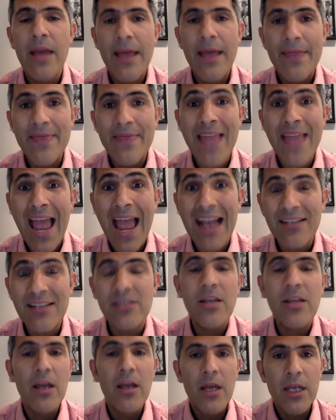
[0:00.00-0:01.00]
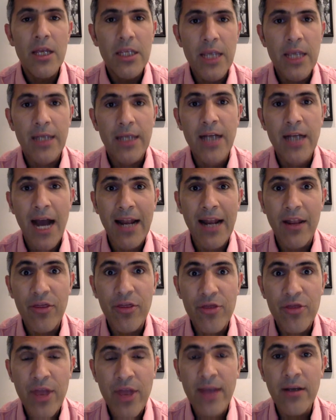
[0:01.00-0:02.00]
Next, you got
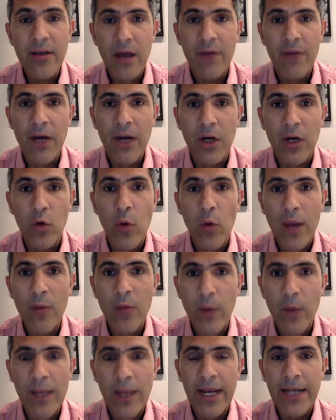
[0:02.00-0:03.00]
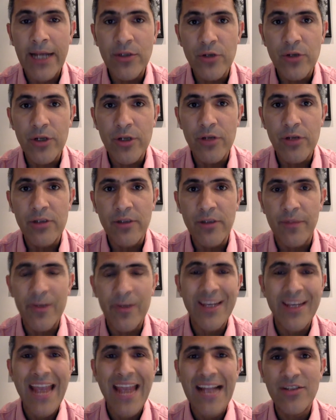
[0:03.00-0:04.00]
to think of a great way to introduce them.
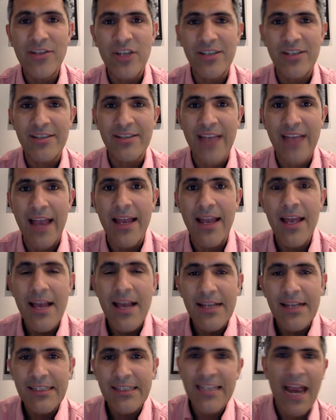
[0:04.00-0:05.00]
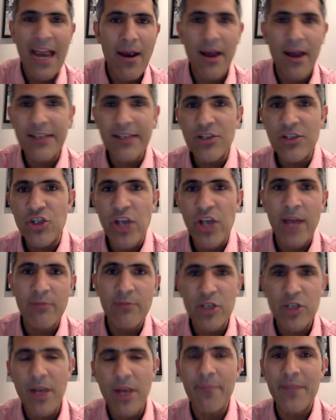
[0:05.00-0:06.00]
You can't just say, Sarah, it's
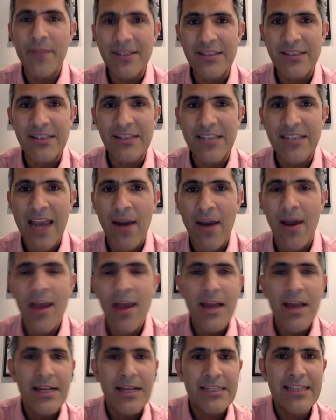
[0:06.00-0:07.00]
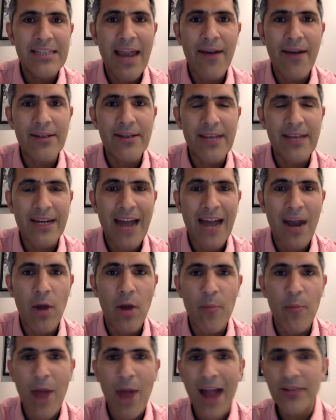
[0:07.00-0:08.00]
Jim. Jim, this is Sarah. Sarah's a
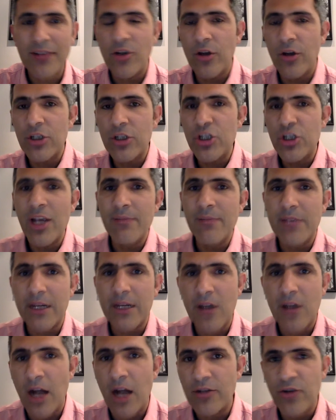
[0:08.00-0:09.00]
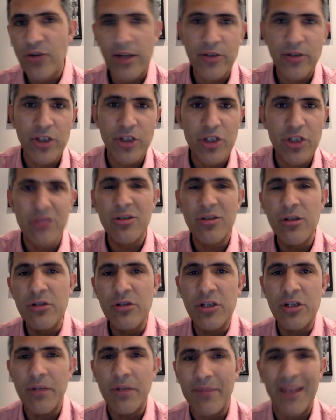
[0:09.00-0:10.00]
chiropractor. Jim's a contractor. You two
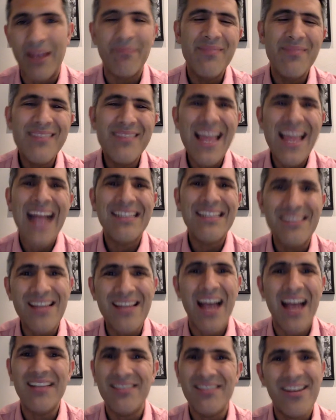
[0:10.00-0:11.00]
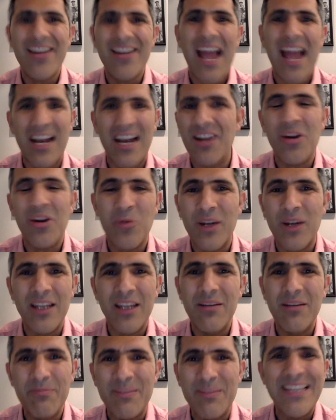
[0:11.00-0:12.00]
should meet. That's nice. They're not going to
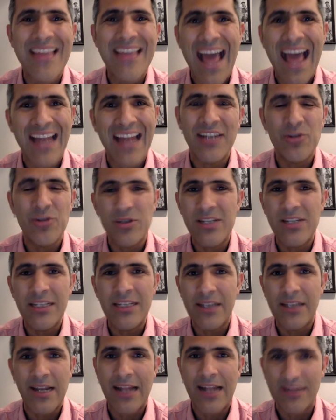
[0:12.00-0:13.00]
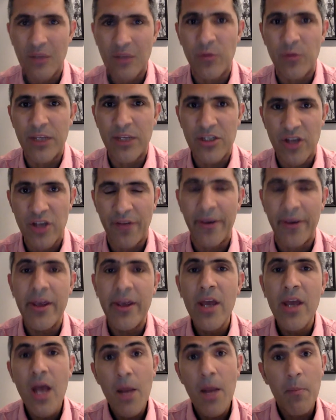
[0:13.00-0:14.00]
really be that interested in connecting with each other.
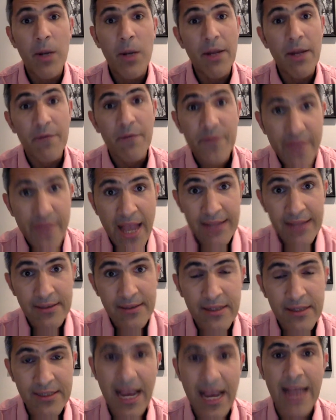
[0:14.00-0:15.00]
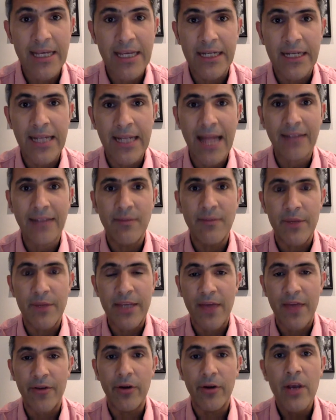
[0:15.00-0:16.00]
But if this is how you connect them
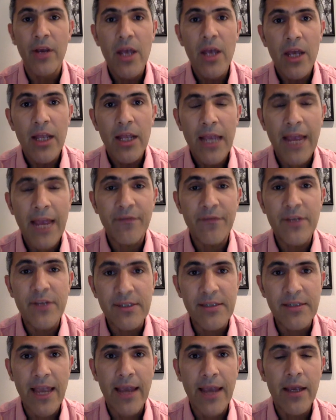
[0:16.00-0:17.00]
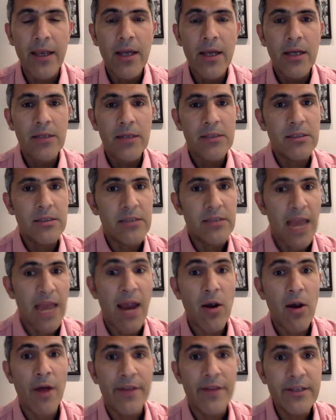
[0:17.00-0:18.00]
together, if you say,
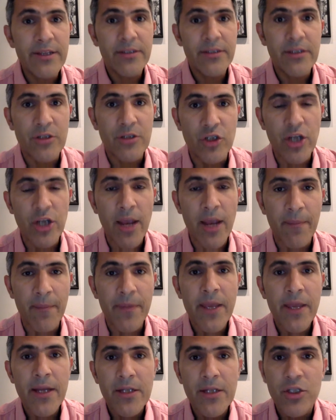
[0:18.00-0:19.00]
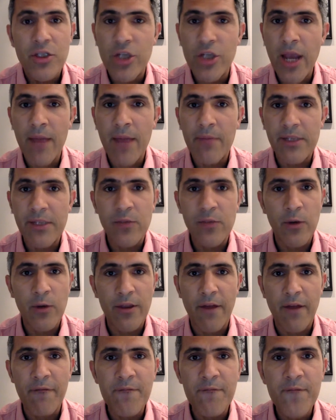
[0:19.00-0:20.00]
Sarah, this is Jim. Jim is one
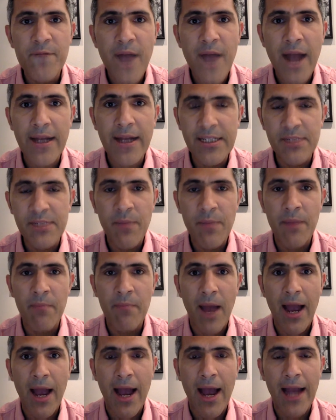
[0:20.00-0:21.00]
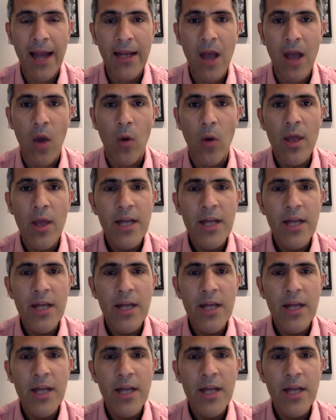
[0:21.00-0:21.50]
of the finest men I know.